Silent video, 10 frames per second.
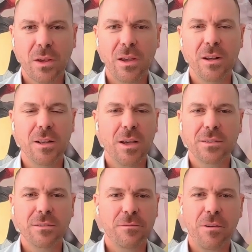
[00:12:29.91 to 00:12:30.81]
And in
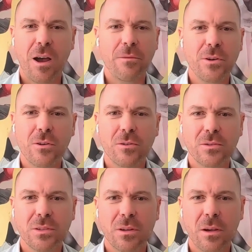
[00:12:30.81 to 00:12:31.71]
less than 5
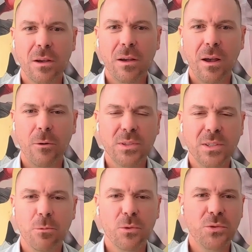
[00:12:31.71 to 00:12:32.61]
years, I was
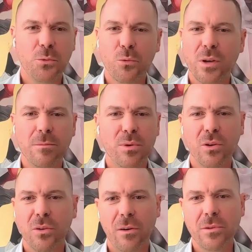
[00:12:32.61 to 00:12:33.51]
able to
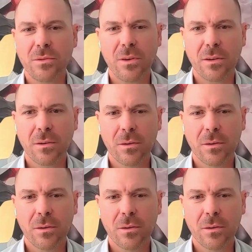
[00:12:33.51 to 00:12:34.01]
rebuild everything.